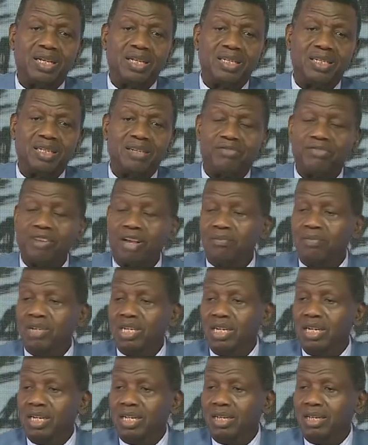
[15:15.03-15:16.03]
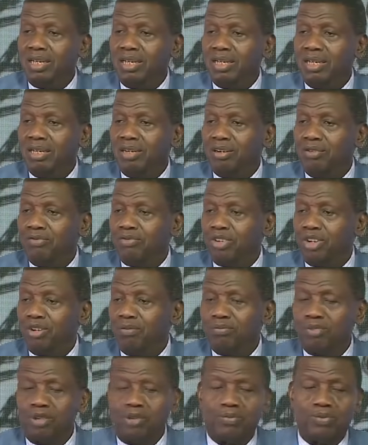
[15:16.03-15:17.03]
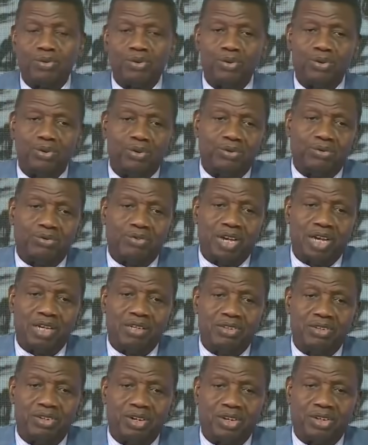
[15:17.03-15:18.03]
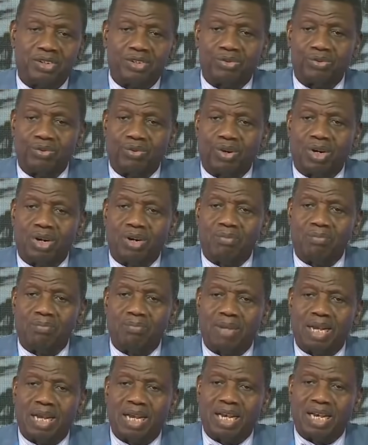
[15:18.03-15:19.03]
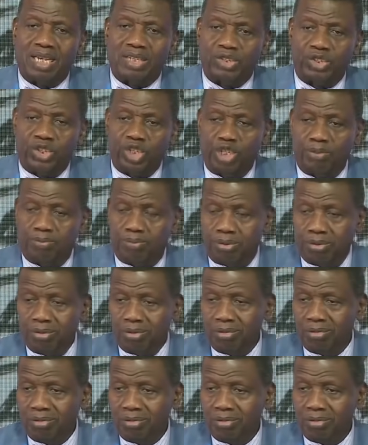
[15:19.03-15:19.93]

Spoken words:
In the family of some people, you find just one black sheep,